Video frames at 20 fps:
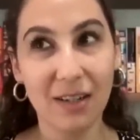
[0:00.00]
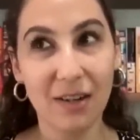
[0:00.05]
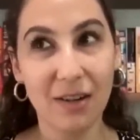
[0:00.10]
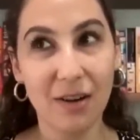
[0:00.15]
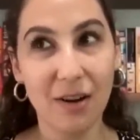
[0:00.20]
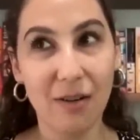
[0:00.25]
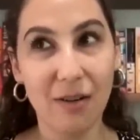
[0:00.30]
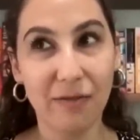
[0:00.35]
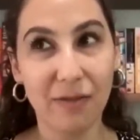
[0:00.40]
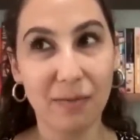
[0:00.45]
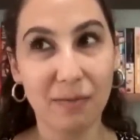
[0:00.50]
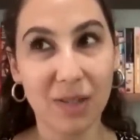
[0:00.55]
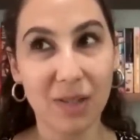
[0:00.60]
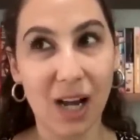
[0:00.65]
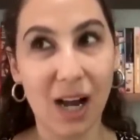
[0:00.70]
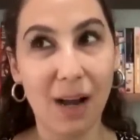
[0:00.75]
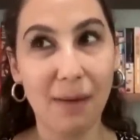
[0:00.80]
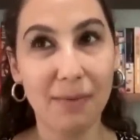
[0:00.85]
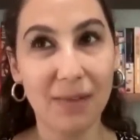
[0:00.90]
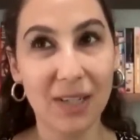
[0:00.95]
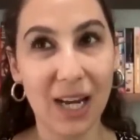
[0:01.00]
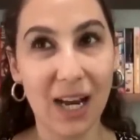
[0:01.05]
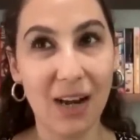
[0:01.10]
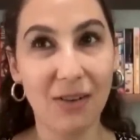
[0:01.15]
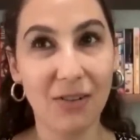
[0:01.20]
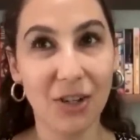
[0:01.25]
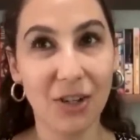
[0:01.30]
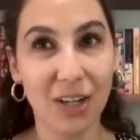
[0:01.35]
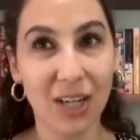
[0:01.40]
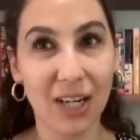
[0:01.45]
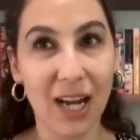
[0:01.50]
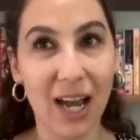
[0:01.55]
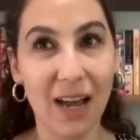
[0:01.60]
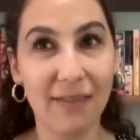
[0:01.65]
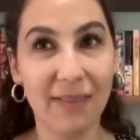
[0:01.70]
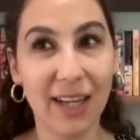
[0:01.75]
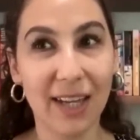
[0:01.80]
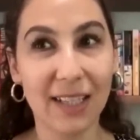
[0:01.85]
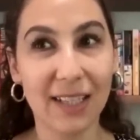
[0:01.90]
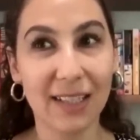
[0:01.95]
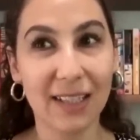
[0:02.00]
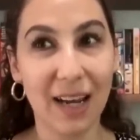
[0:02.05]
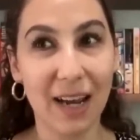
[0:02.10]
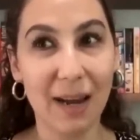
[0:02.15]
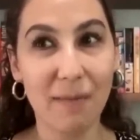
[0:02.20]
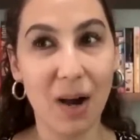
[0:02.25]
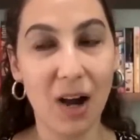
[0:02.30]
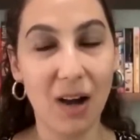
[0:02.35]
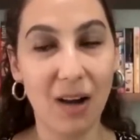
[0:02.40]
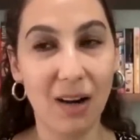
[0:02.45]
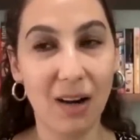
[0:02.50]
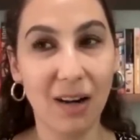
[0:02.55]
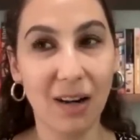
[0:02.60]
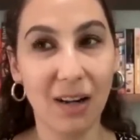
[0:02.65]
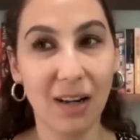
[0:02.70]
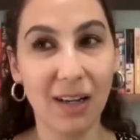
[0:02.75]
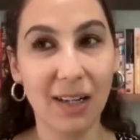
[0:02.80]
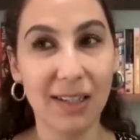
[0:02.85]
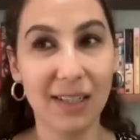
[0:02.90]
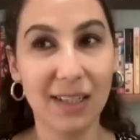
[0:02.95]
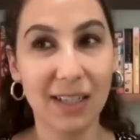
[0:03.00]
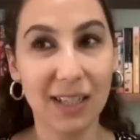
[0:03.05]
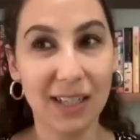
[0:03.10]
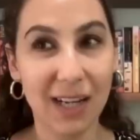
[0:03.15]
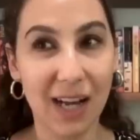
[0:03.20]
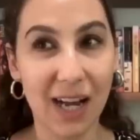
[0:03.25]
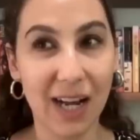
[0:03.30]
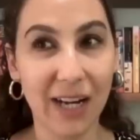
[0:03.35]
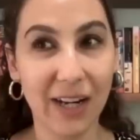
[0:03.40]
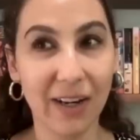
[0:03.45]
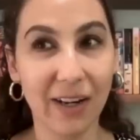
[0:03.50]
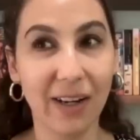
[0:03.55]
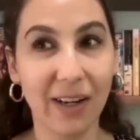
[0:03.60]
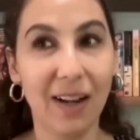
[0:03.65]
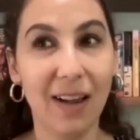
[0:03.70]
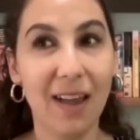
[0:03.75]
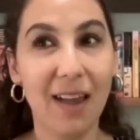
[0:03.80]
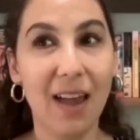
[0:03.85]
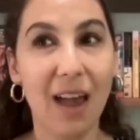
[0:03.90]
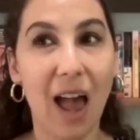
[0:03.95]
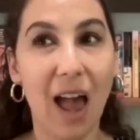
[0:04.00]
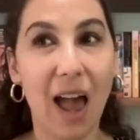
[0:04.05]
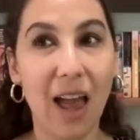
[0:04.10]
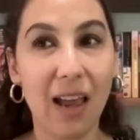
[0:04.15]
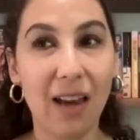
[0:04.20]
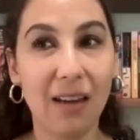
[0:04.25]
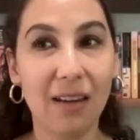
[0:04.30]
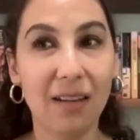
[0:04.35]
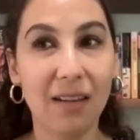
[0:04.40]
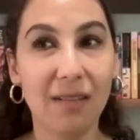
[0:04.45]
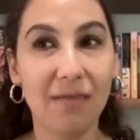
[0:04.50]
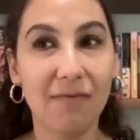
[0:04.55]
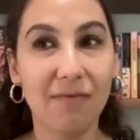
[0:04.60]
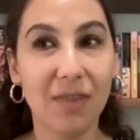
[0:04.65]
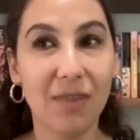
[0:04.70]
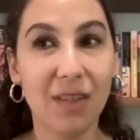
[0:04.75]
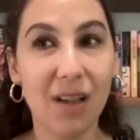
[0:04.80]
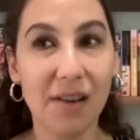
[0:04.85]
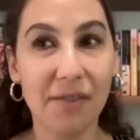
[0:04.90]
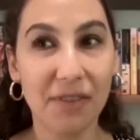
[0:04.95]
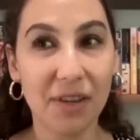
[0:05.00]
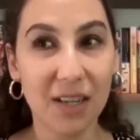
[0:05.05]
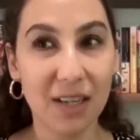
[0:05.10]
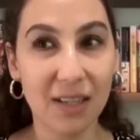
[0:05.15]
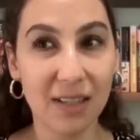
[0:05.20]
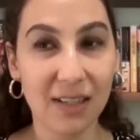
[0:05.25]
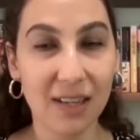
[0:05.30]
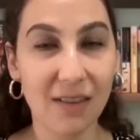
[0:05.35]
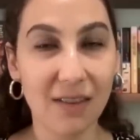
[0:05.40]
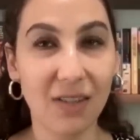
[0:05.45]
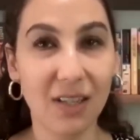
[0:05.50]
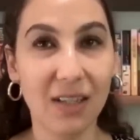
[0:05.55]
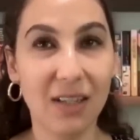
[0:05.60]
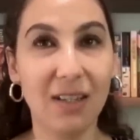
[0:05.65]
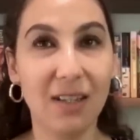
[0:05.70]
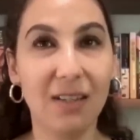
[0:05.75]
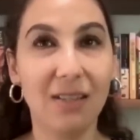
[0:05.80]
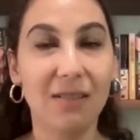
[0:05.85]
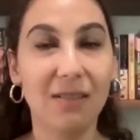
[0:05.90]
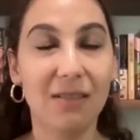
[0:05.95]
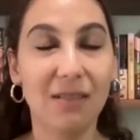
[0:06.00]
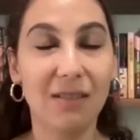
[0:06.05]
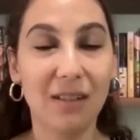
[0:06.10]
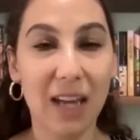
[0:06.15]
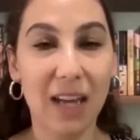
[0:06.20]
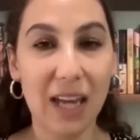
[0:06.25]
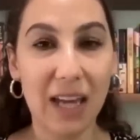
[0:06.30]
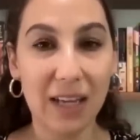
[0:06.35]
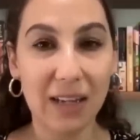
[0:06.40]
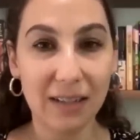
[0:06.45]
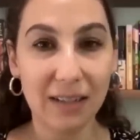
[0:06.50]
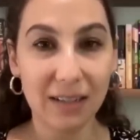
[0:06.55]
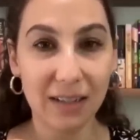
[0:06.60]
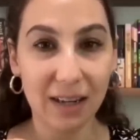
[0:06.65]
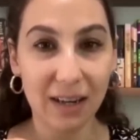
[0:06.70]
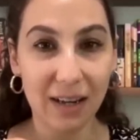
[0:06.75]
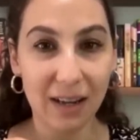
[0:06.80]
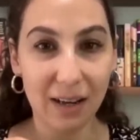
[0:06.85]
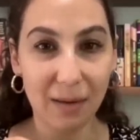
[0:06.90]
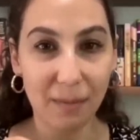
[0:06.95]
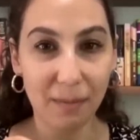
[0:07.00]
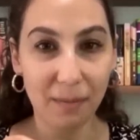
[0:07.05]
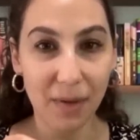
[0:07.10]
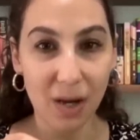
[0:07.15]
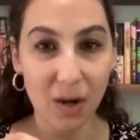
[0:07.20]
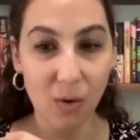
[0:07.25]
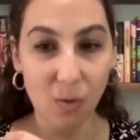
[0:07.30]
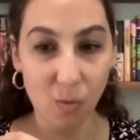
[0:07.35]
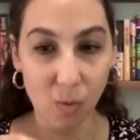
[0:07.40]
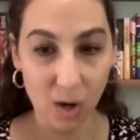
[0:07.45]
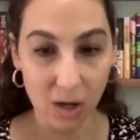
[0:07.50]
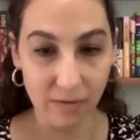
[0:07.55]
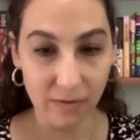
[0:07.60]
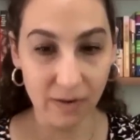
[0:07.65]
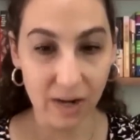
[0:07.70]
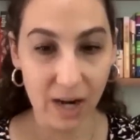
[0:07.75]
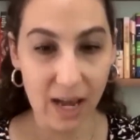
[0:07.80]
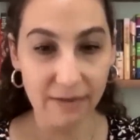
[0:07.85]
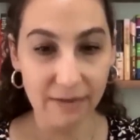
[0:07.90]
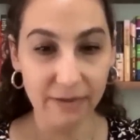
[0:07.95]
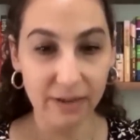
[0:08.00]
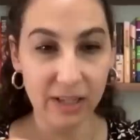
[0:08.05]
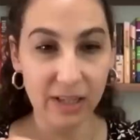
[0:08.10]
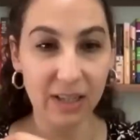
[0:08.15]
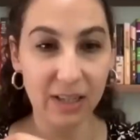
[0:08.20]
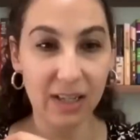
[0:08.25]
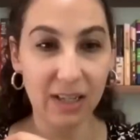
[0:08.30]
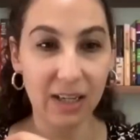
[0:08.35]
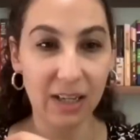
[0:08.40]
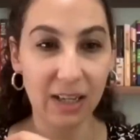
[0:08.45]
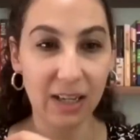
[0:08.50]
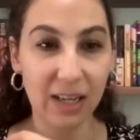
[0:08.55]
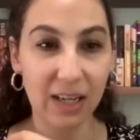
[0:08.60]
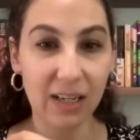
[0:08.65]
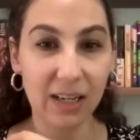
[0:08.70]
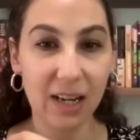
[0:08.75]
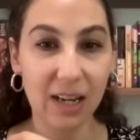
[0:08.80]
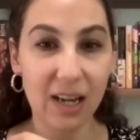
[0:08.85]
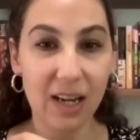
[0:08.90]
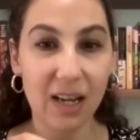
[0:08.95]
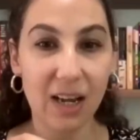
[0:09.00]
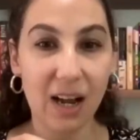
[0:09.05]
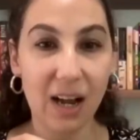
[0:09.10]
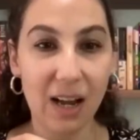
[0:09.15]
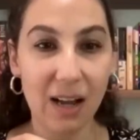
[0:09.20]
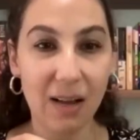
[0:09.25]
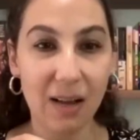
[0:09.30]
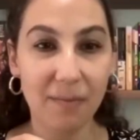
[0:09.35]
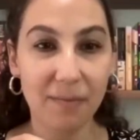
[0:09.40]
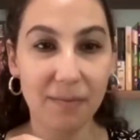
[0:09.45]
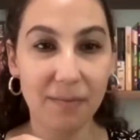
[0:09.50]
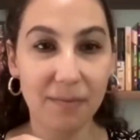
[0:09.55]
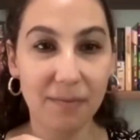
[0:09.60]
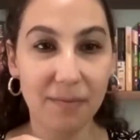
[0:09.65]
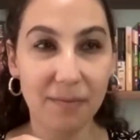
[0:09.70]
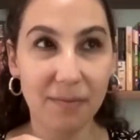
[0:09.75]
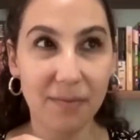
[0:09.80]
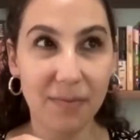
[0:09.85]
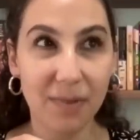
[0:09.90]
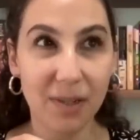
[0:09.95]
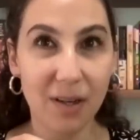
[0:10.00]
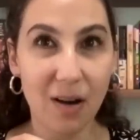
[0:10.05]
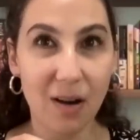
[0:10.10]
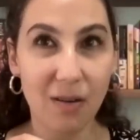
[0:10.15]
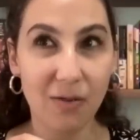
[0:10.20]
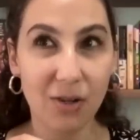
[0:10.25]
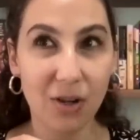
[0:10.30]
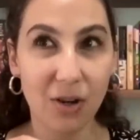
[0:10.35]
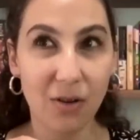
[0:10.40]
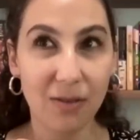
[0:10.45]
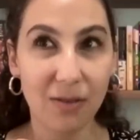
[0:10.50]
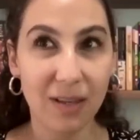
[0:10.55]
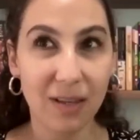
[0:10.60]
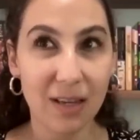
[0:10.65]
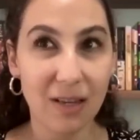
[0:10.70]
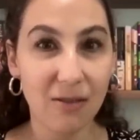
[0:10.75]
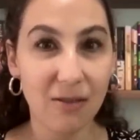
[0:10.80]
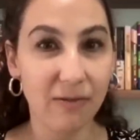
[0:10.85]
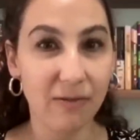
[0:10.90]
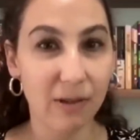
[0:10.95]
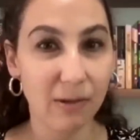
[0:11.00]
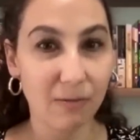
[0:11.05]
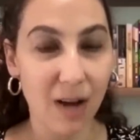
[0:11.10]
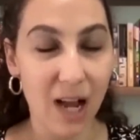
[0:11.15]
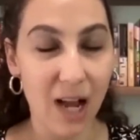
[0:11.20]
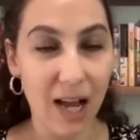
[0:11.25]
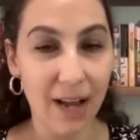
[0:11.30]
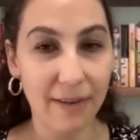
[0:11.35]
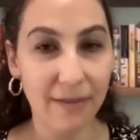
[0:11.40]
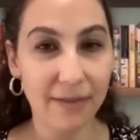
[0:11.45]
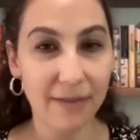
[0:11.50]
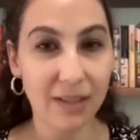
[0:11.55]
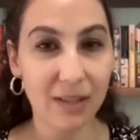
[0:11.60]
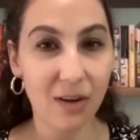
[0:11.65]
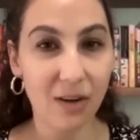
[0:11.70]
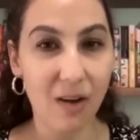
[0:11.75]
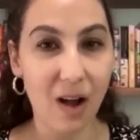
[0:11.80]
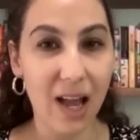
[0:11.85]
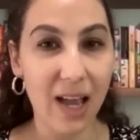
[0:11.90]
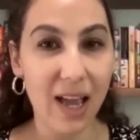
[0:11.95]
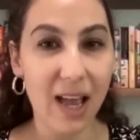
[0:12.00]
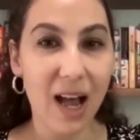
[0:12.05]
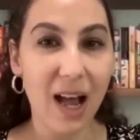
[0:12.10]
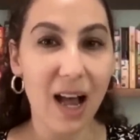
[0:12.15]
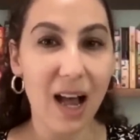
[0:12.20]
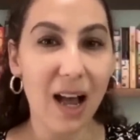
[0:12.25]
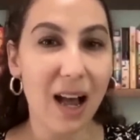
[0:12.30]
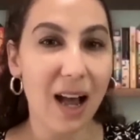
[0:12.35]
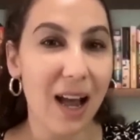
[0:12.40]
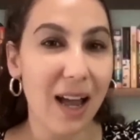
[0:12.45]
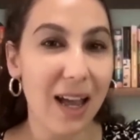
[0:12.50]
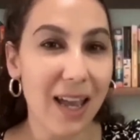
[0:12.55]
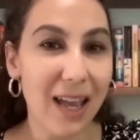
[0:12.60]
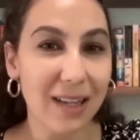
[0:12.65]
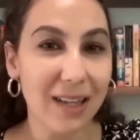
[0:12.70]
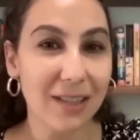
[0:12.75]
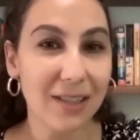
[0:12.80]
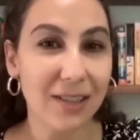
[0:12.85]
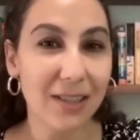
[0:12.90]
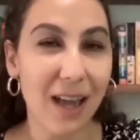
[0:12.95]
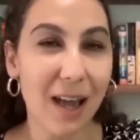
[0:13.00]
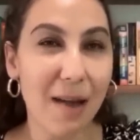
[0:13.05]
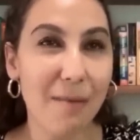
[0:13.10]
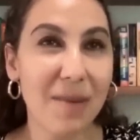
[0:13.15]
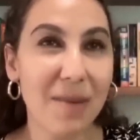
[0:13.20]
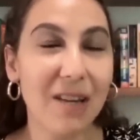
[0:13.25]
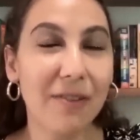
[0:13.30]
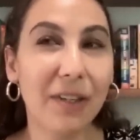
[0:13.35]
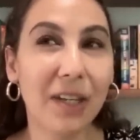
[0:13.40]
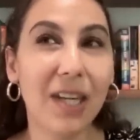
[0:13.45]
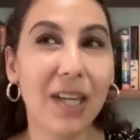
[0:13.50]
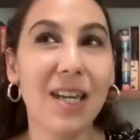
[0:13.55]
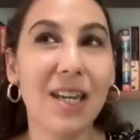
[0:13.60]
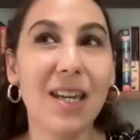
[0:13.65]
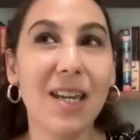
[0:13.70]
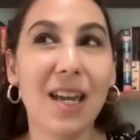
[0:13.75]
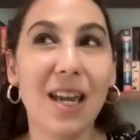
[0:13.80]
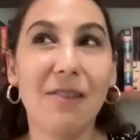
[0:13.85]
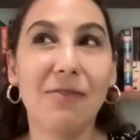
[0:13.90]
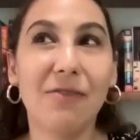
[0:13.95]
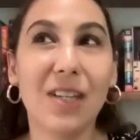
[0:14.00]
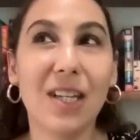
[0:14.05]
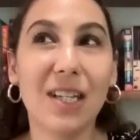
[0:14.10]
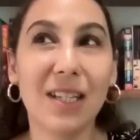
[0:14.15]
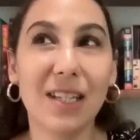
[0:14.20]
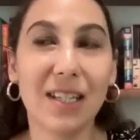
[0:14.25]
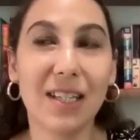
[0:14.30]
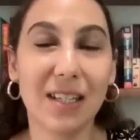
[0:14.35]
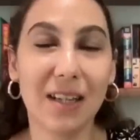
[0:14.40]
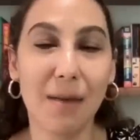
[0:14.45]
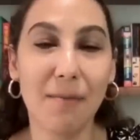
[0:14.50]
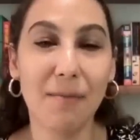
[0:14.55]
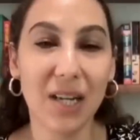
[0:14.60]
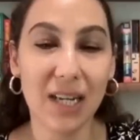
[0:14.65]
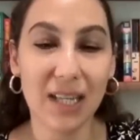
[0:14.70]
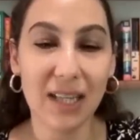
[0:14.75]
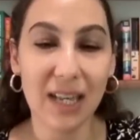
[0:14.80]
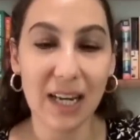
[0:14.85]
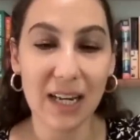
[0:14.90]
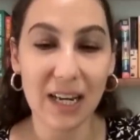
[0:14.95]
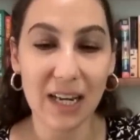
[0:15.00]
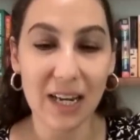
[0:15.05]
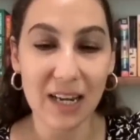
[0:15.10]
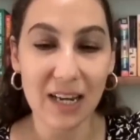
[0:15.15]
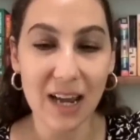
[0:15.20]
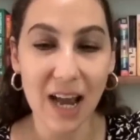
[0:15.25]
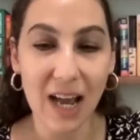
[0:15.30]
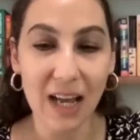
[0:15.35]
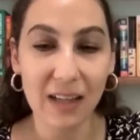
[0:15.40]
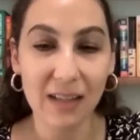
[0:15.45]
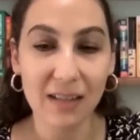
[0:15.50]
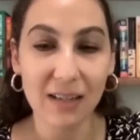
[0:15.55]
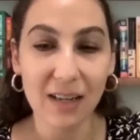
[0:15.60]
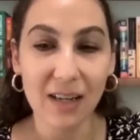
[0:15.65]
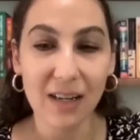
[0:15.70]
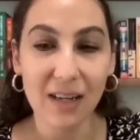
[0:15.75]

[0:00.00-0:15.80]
you know, from top down, you're going to have that same hunger and desire, and nothing is given to you, and um, work for everything, and, um, you know, don't think you've arrived. So I, I actually, I mean, if he, if this is somebody that he has,